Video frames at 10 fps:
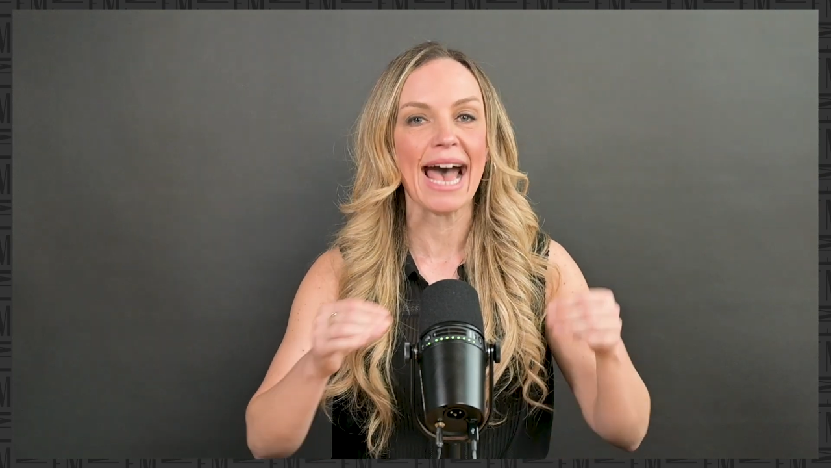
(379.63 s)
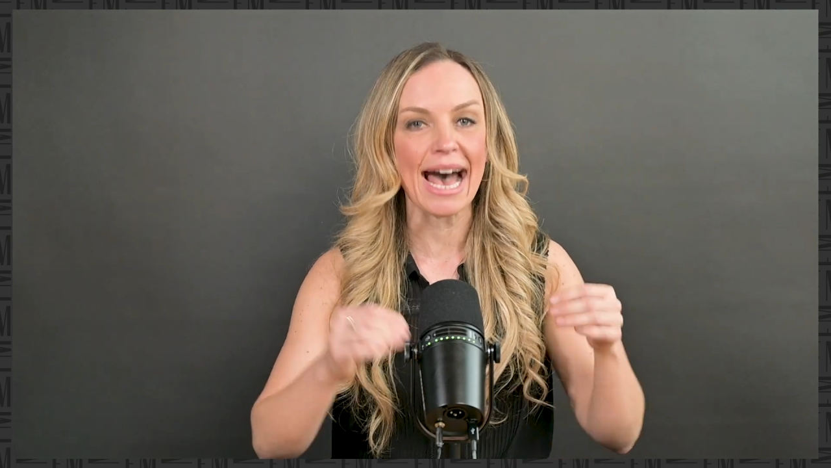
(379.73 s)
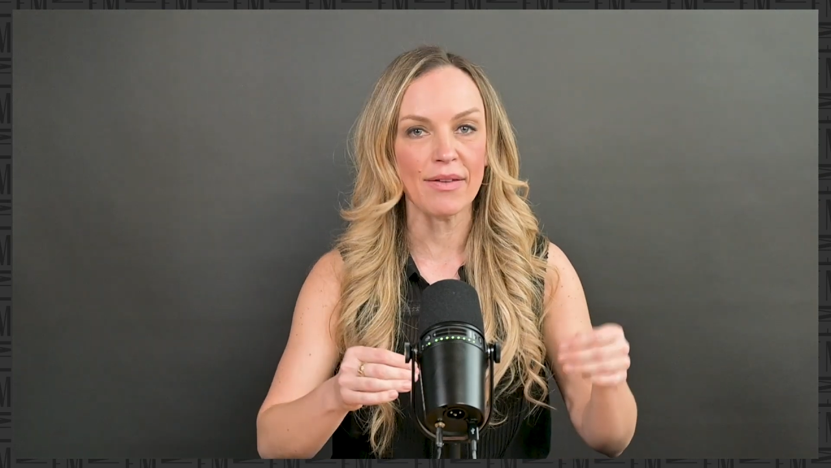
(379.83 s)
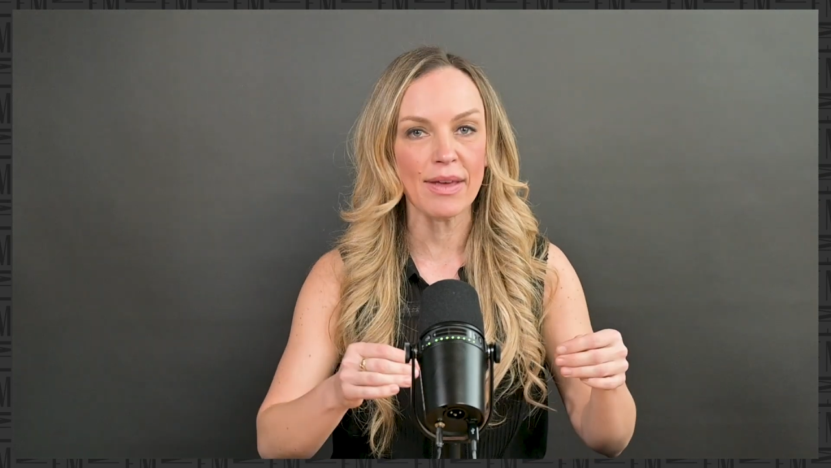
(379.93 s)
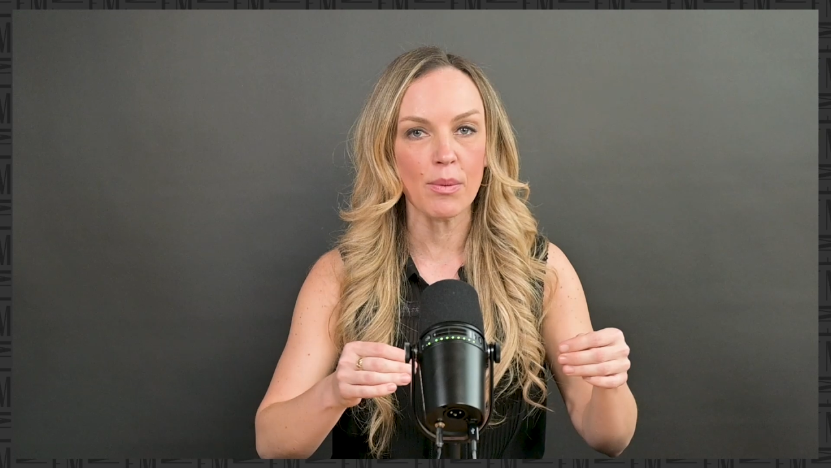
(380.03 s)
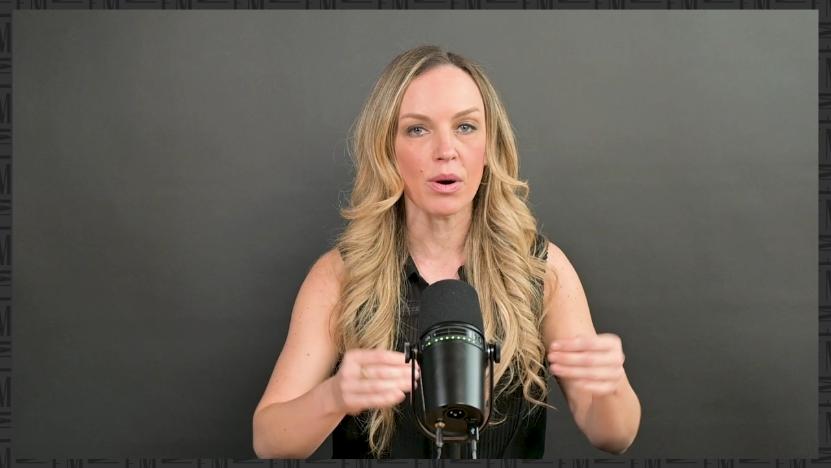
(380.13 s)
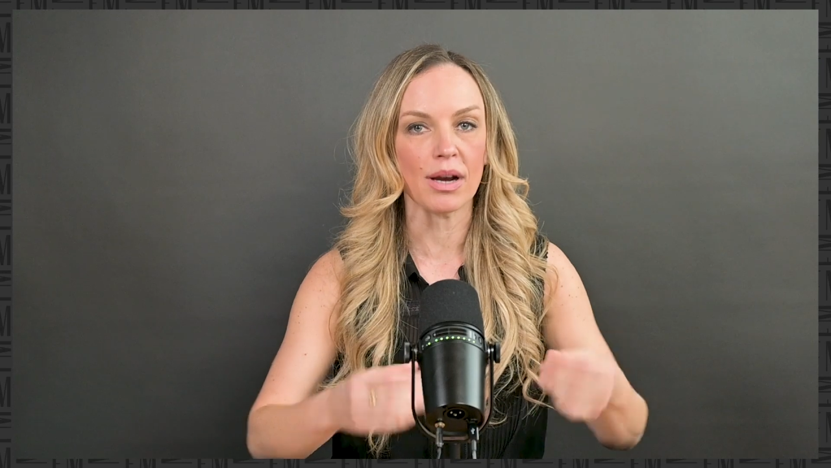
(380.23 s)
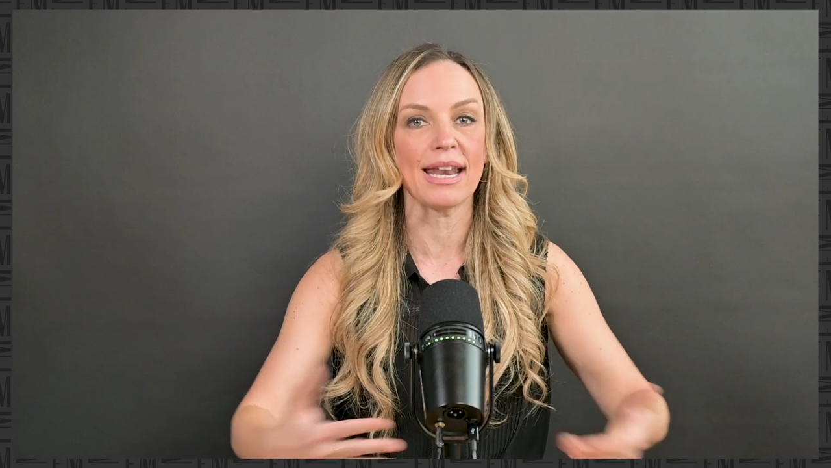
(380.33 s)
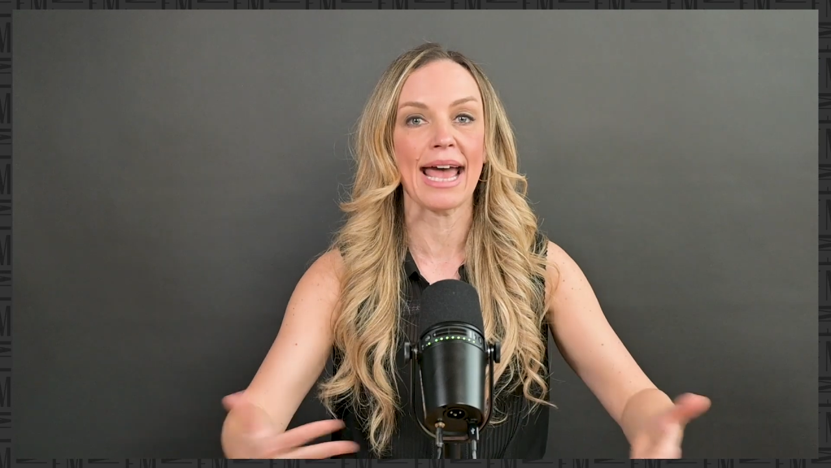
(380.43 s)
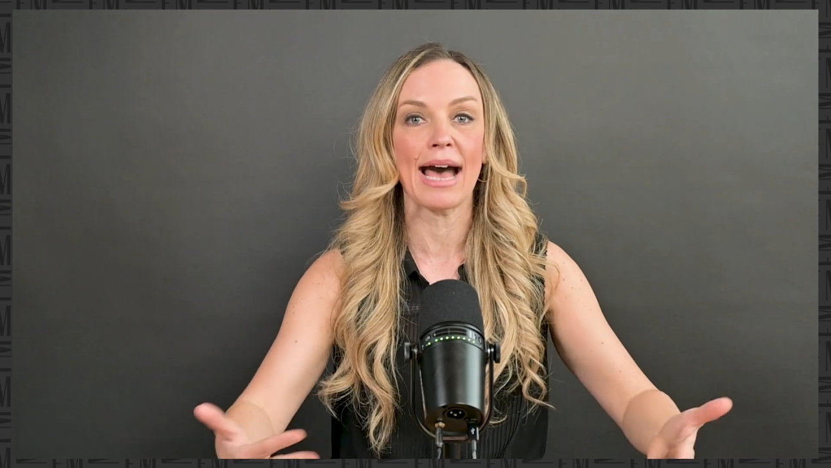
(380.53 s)
how they work,
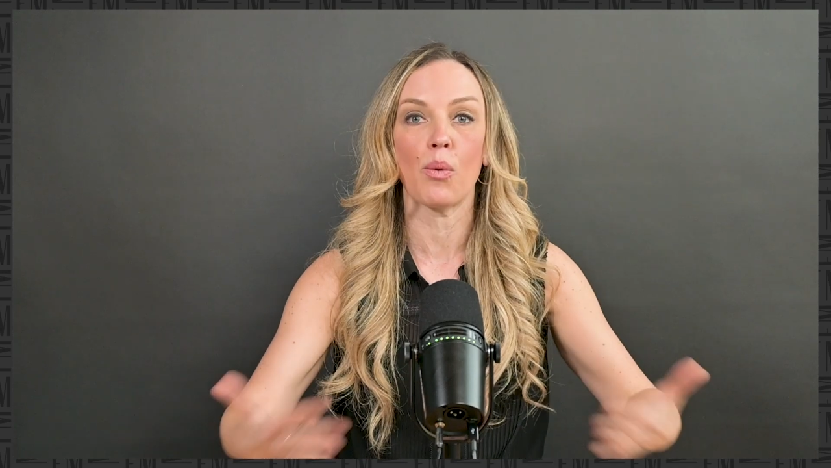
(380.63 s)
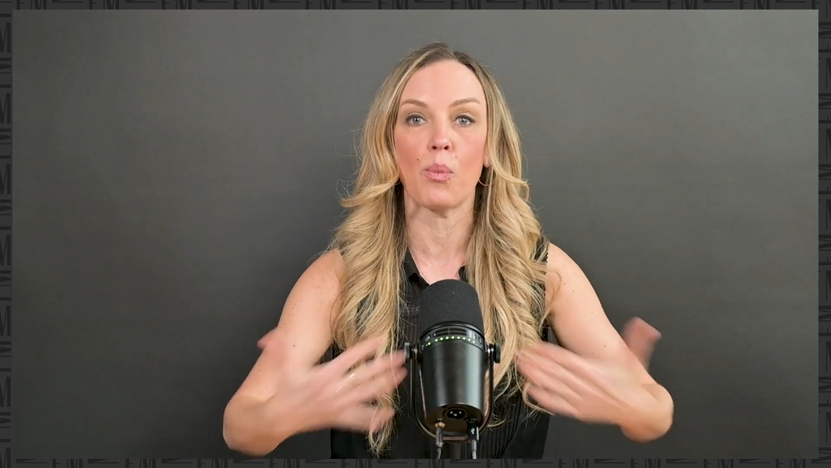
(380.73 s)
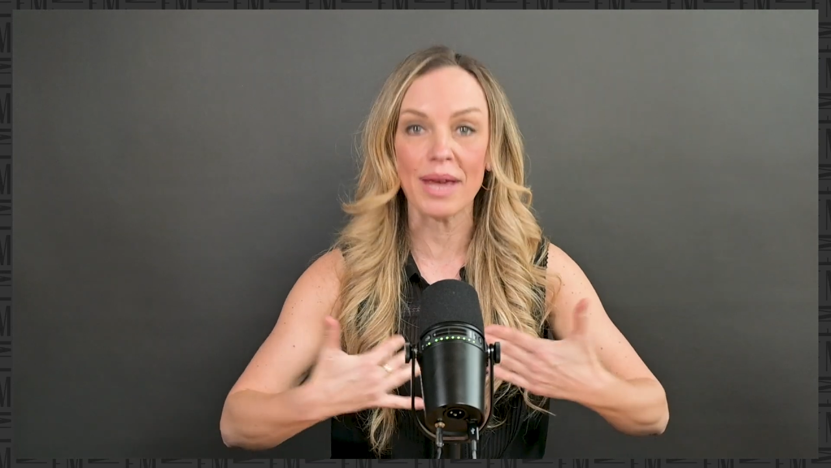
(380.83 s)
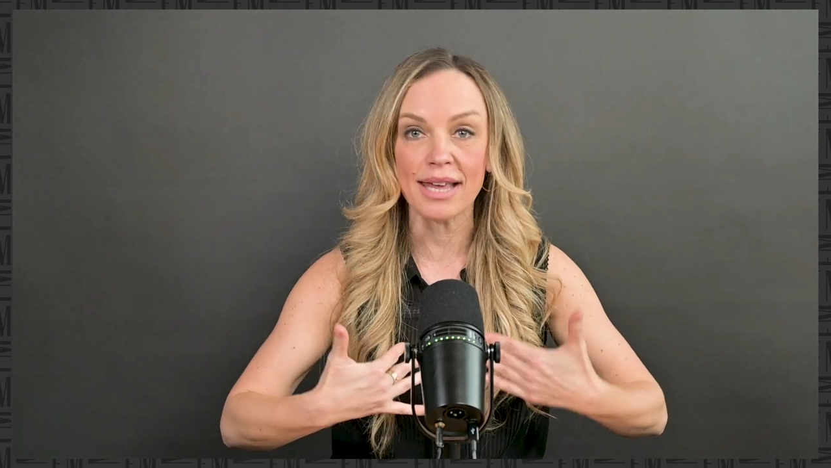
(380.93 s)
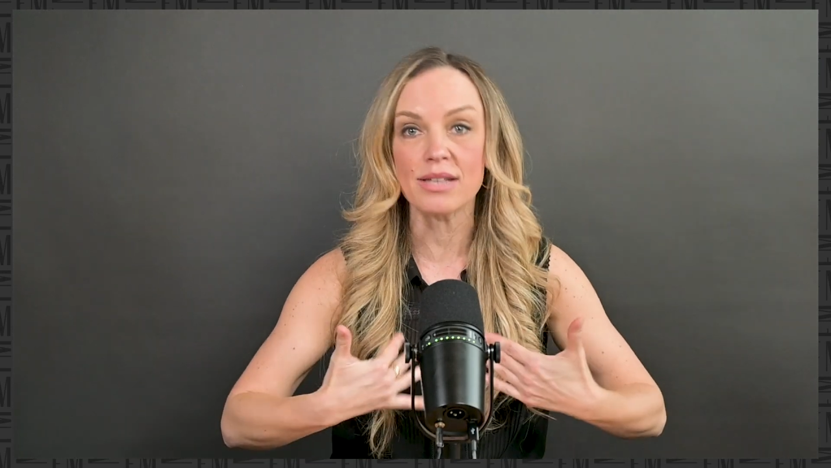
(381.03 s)
and how we